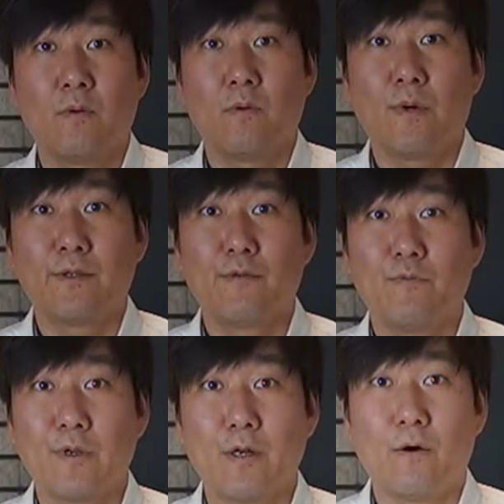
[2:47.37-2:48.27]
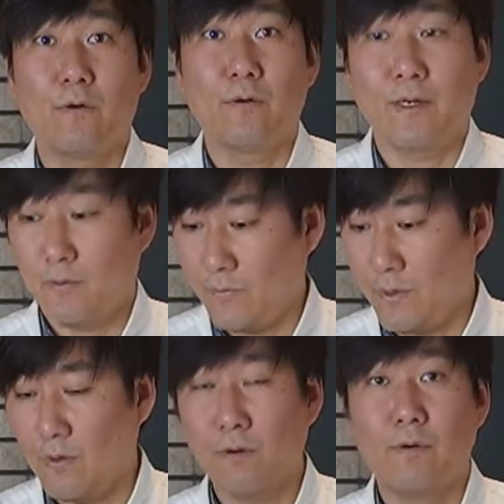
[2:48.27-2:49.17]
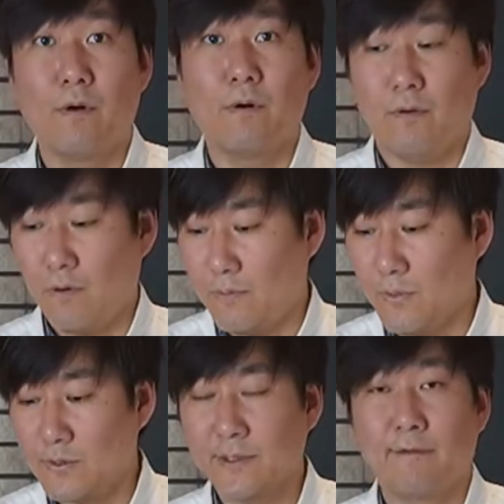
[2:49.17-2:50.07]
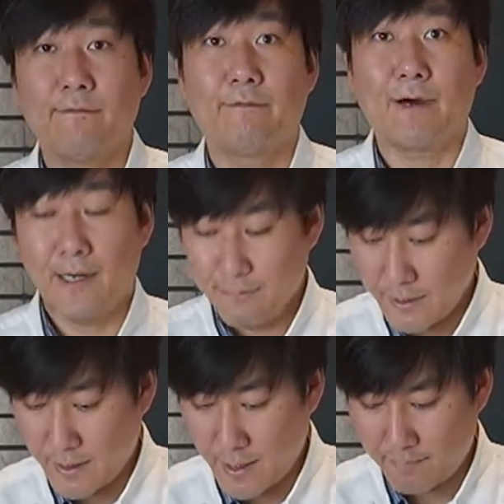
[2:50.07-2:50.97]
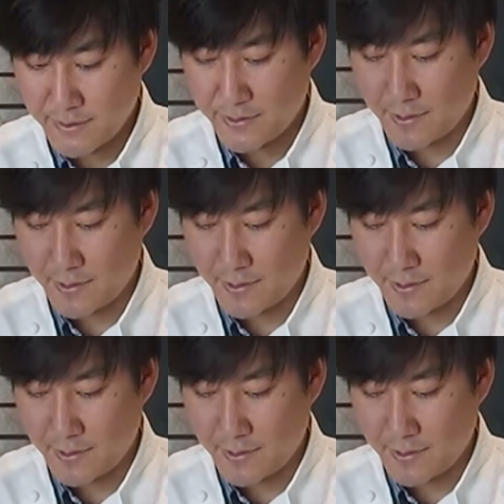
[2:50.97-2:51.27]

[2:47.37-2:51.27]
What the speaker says: What do we know? We almost have 5 cups